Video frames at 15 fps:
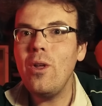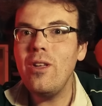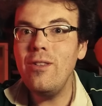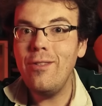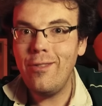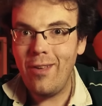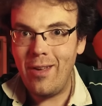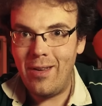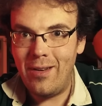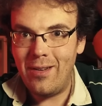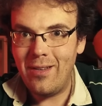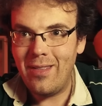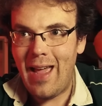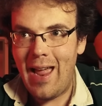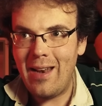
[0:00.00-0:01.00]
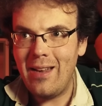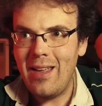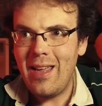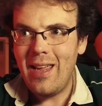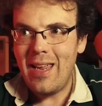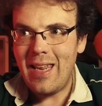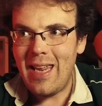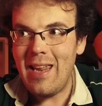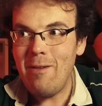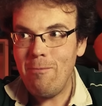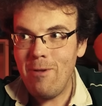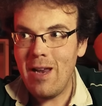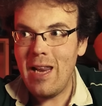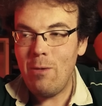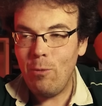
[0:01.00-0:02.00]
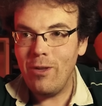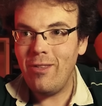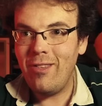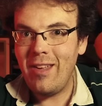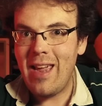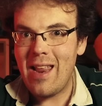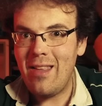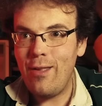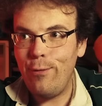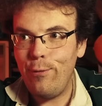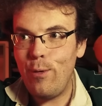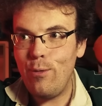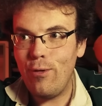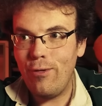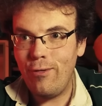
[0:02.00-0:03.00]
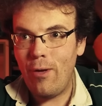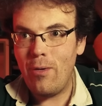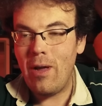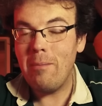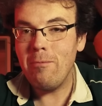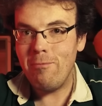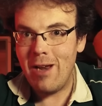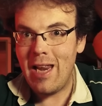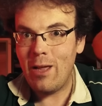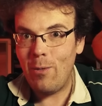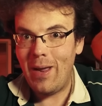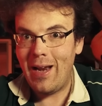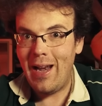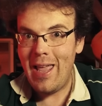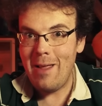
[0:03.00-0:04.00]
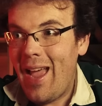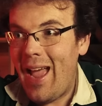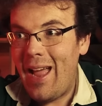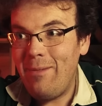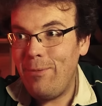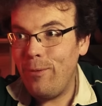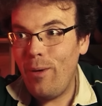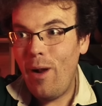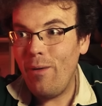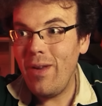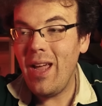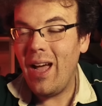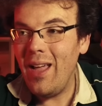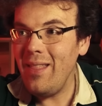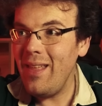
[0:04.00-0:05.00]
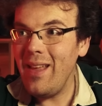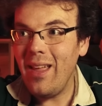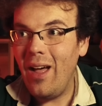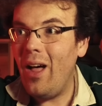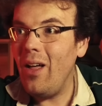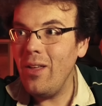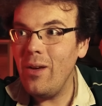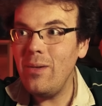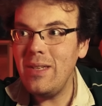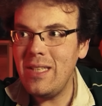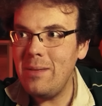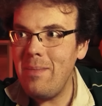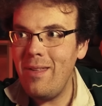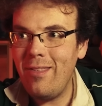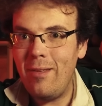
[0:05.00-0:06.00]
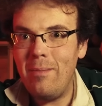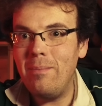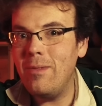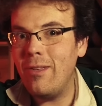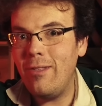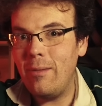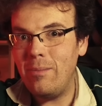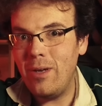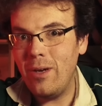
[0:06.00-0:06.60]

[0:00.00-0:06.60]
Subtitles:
concerned that he really wants to get his future sewn up really quickly. And Ferrari, I think, are going to miss him to some